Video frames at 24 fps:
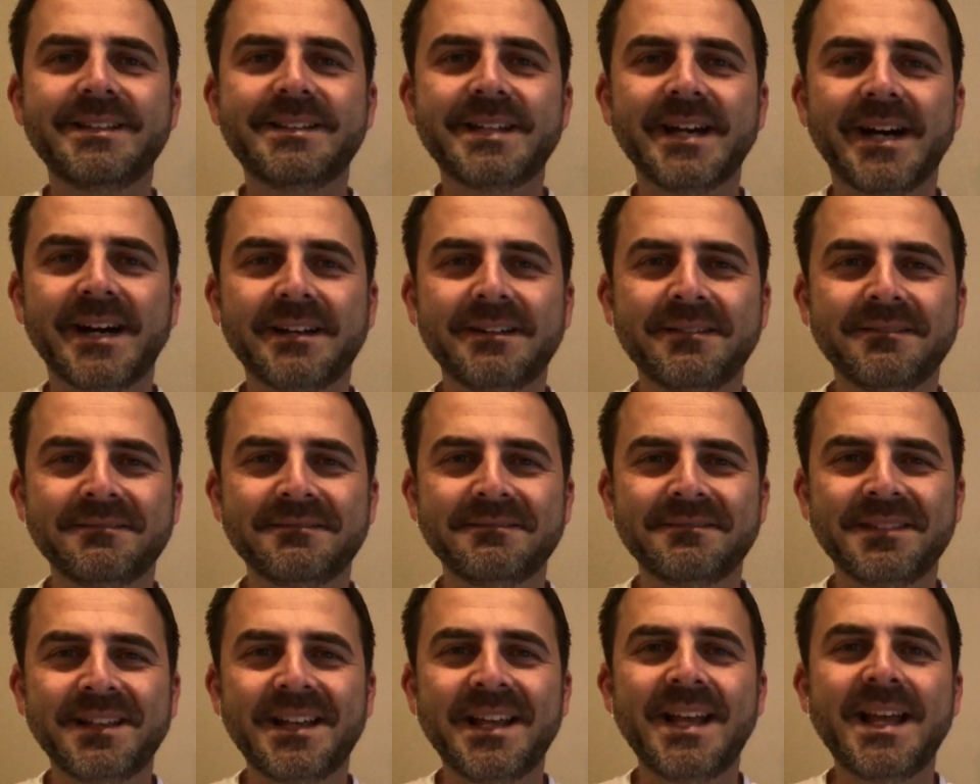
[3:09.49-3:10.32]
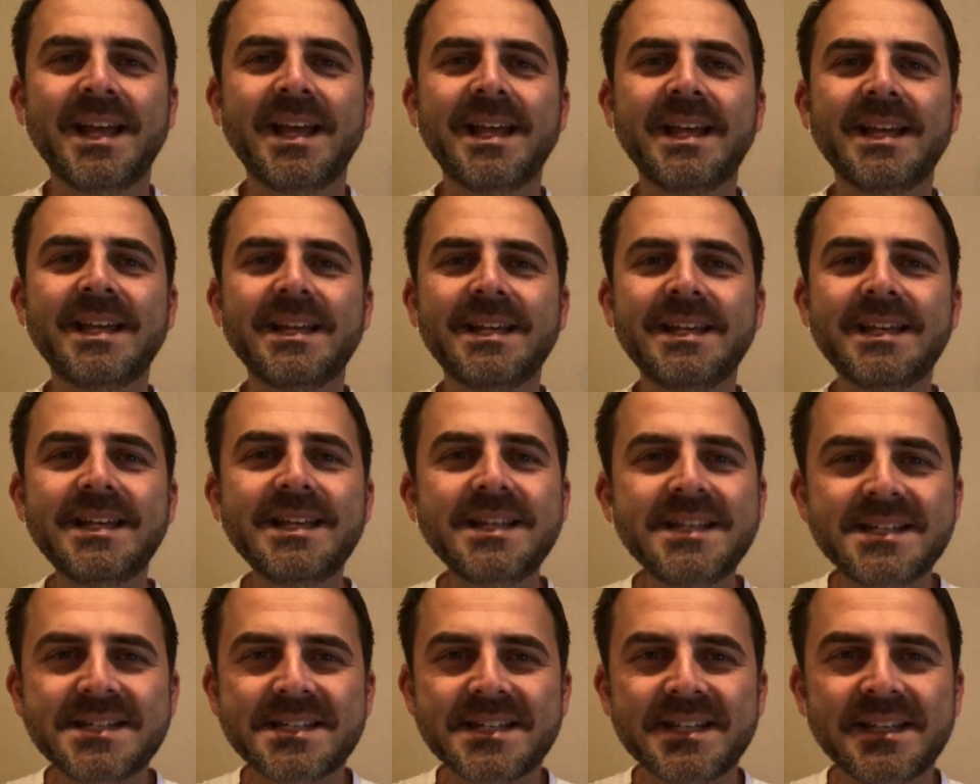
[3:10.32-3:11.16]
Done.
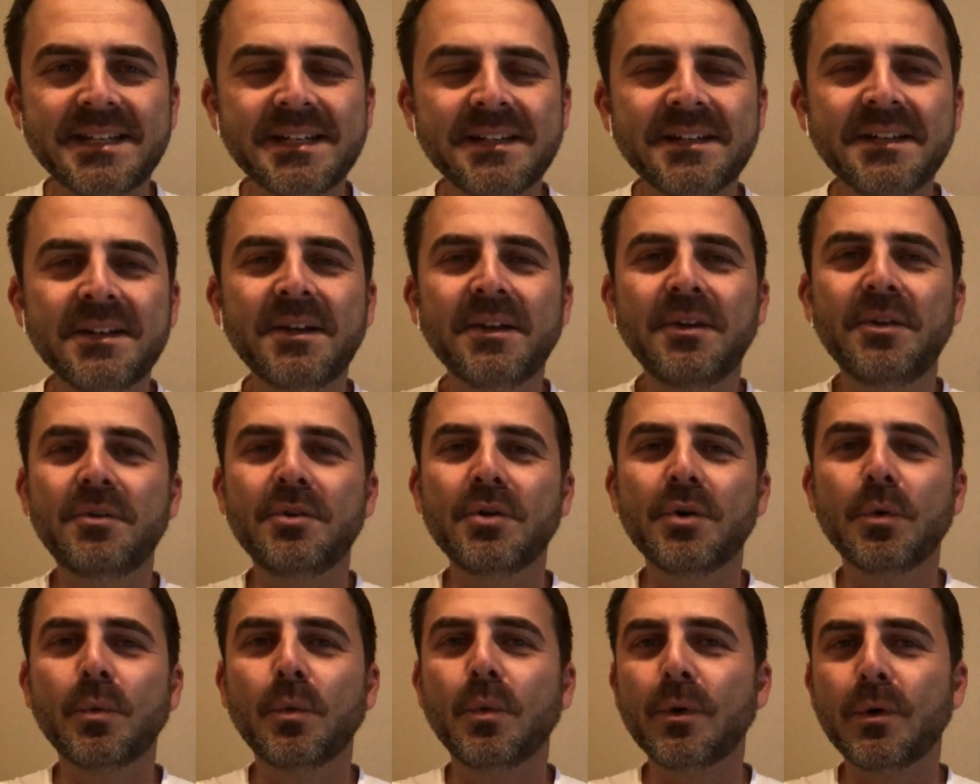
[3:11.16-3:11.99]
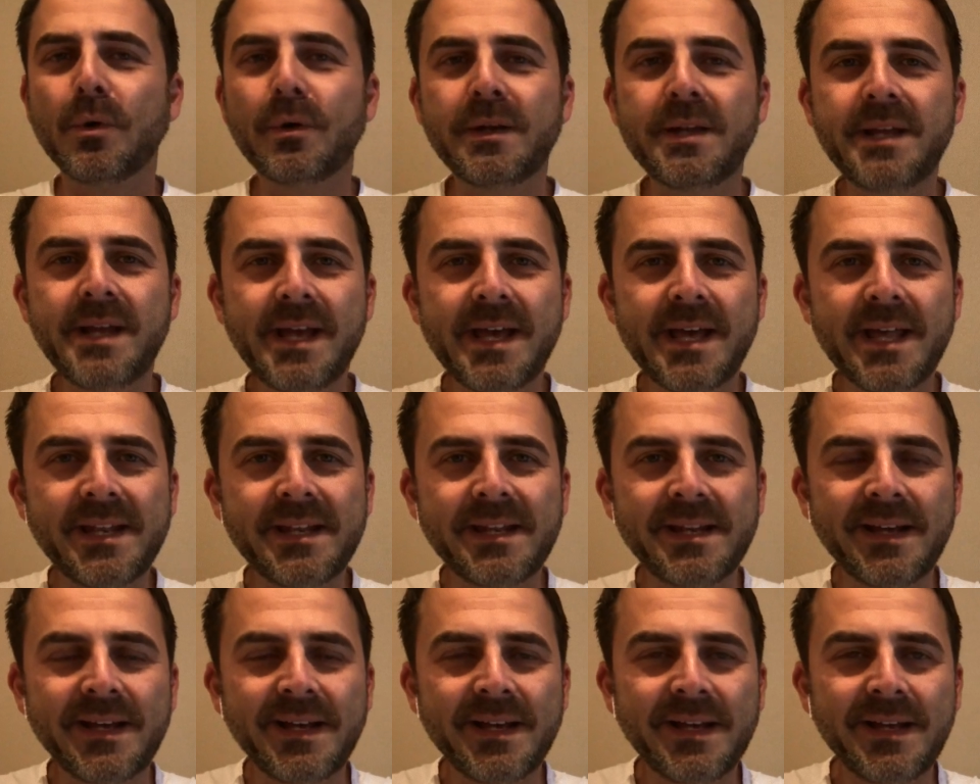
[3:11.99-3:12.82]
Easy. No worrying
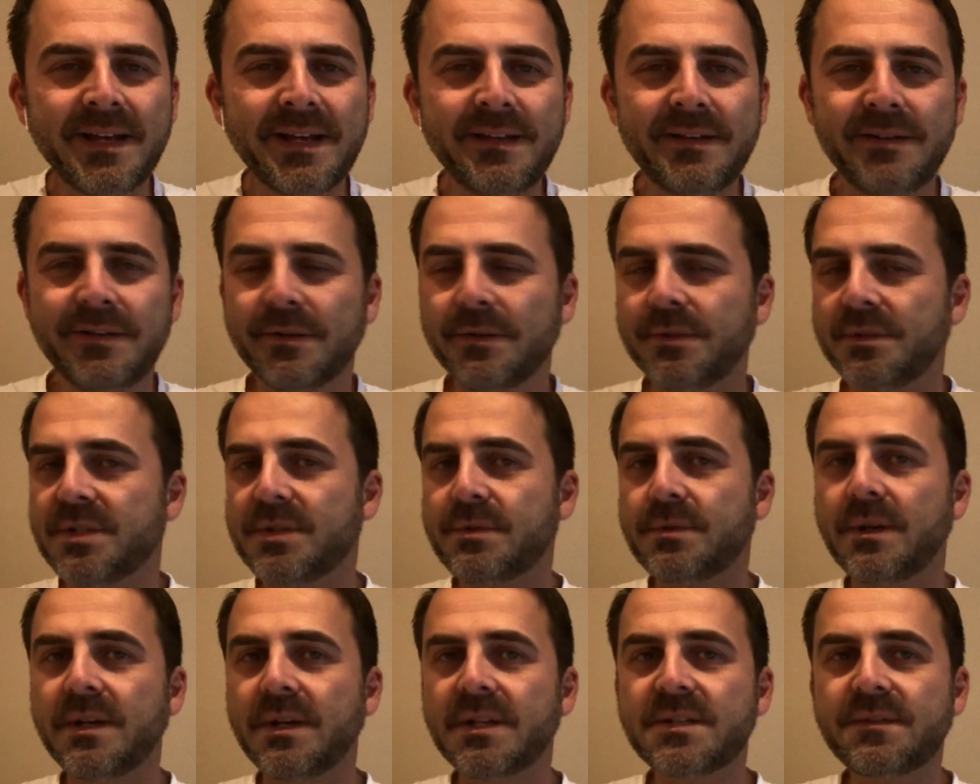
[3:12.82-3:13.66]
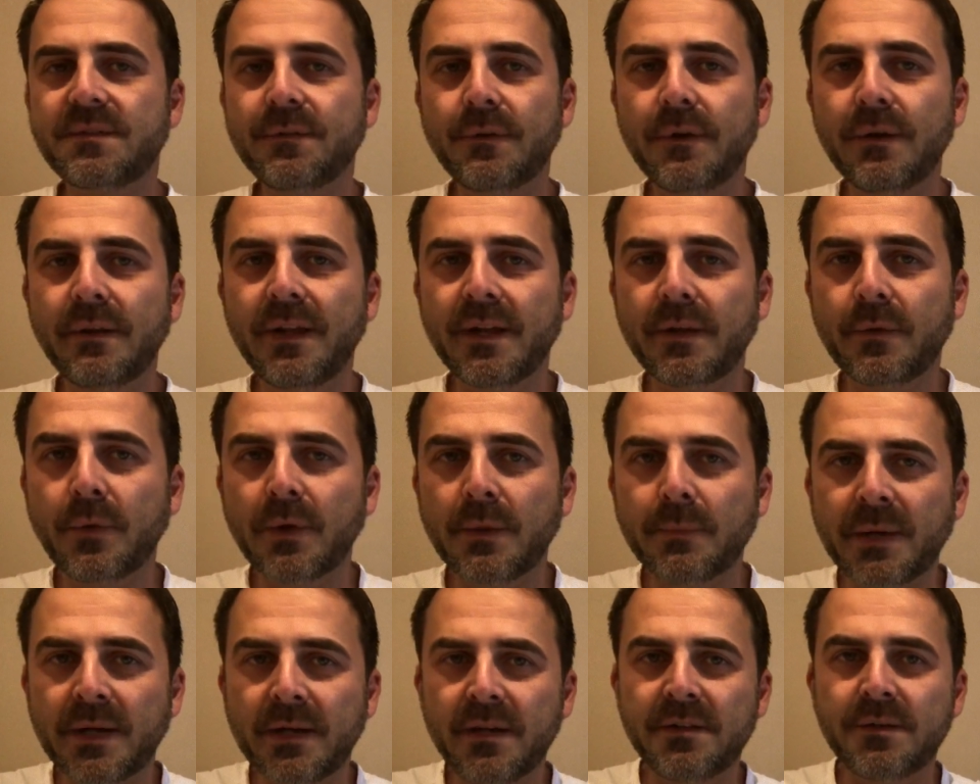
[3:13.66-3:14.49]
at night, no stressful, like what
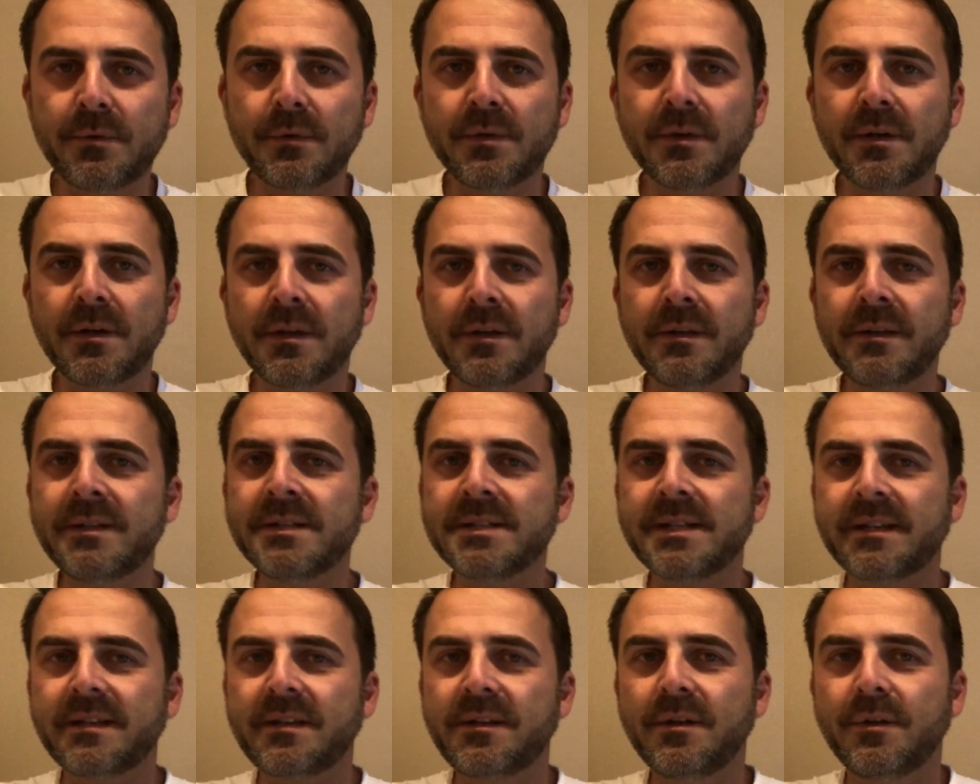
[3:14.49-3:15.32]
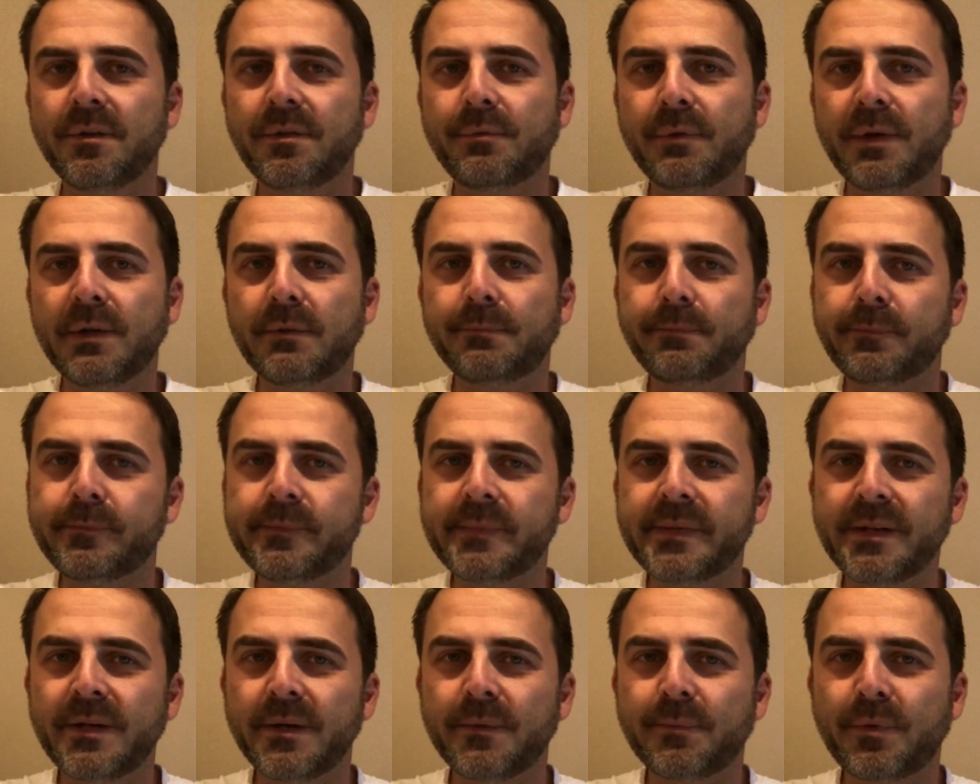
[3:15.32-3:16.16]
am I gonna do with all these 300
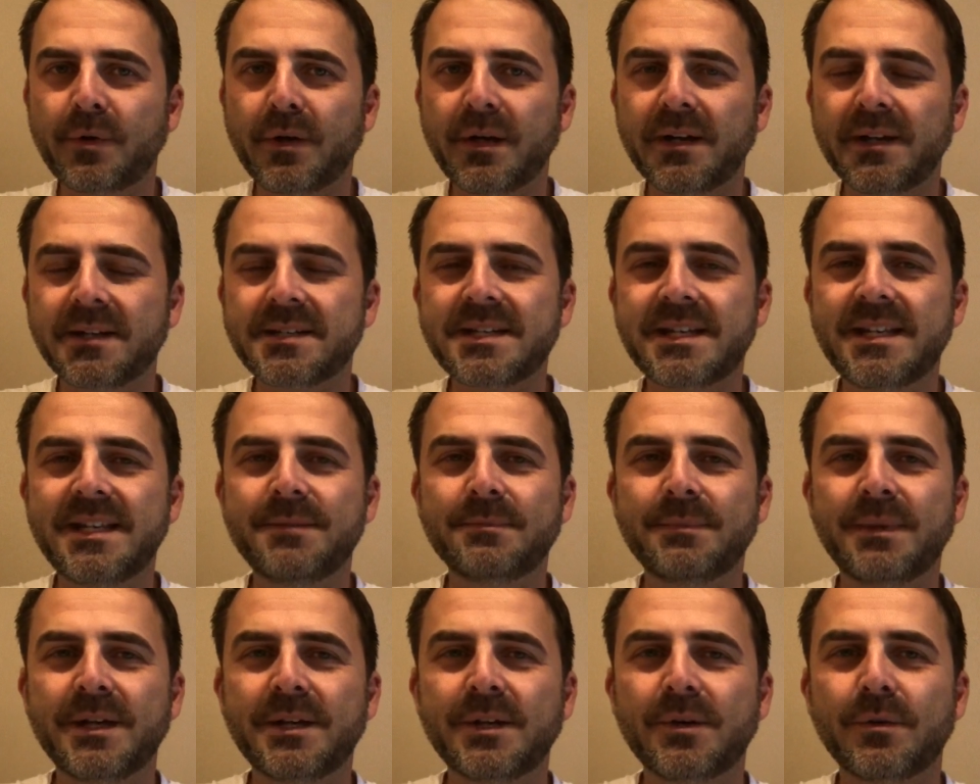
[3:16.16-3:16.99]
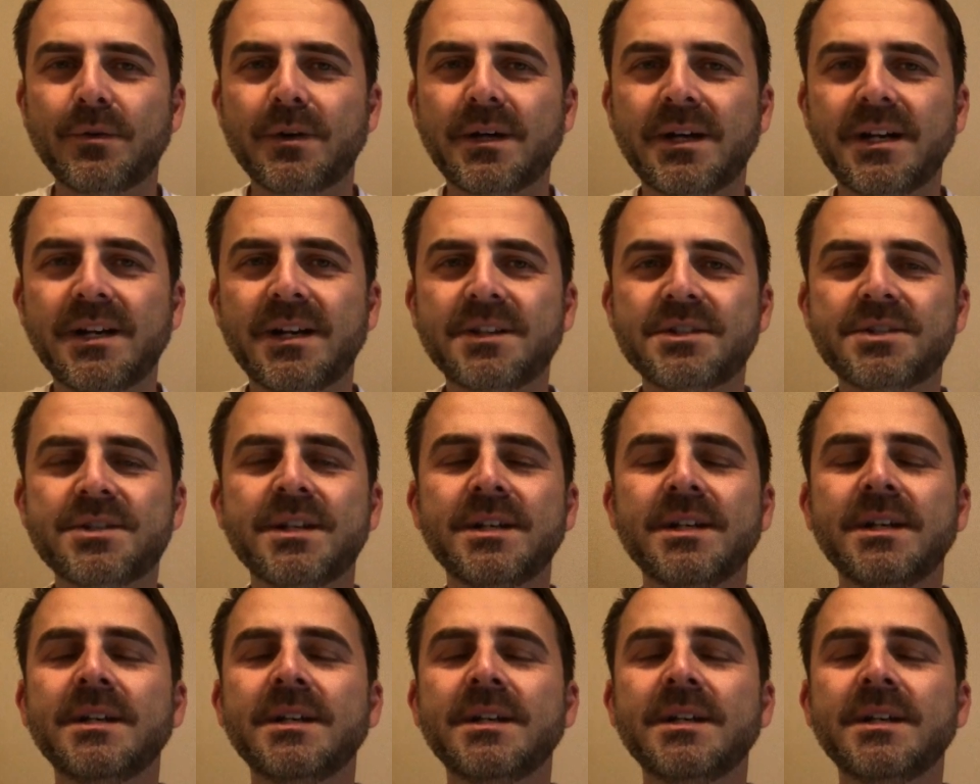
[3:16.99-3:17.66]
products in my garage?